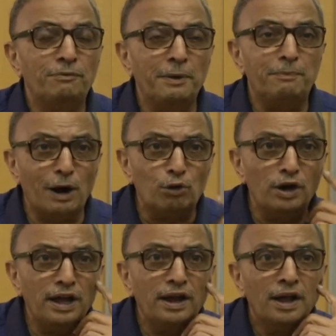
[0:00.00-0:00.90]
be
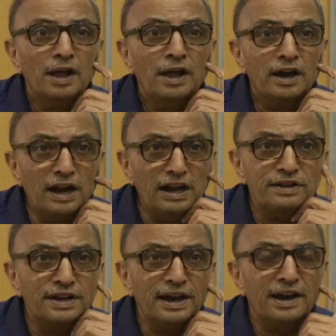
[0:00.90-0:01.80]
proudly
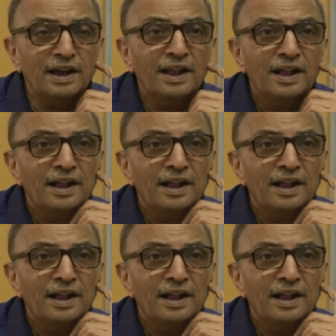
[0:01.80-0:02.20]
releasing,